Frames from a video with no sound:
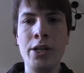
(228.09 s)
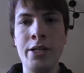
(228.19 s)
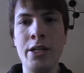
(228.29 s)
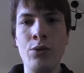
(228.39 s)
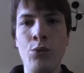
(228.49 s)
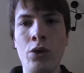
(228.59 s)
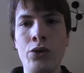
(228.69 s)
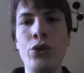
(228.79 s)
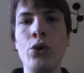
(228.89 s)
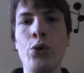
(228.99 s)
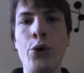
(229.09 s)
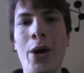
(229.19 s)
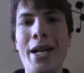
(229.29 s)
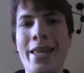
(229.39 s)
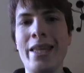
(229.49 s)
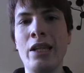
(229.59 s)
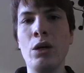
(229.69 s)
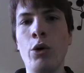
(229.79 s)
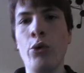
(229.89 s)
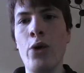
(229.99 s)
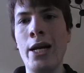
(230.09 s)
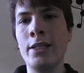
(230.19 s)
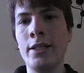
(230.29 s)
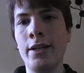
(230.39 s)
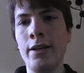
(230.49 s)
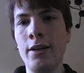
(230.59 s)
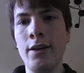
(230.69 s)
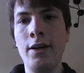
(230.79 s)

They didn't want to do anything that would risk